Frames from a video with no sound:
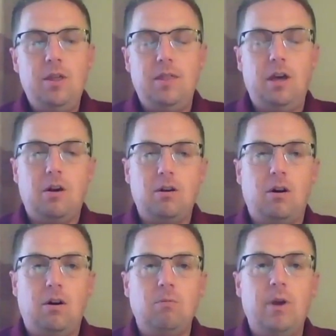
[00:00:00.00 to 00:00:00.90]
that are
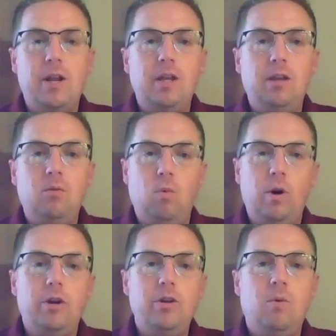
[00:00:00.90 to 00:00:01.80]
already
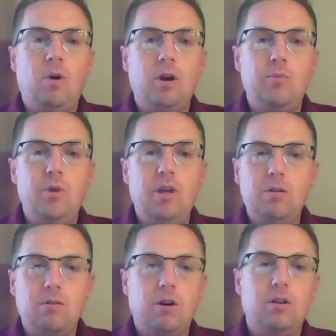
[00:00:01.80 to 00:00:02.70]
where you want to be
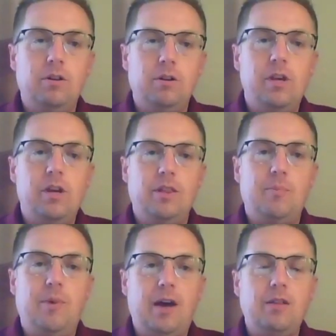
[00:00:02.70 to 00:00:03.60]
or are clearly on the
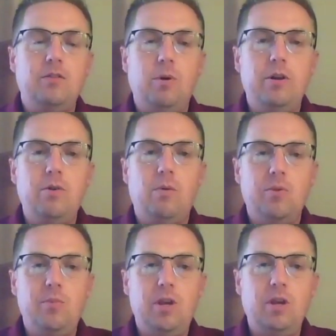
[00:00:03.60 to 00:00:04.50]
path to where you want
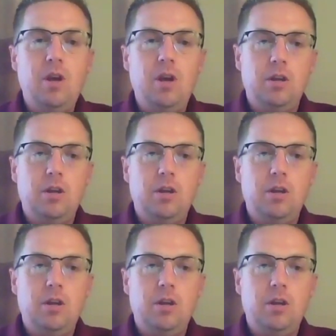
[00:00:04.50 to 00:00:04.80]
to be,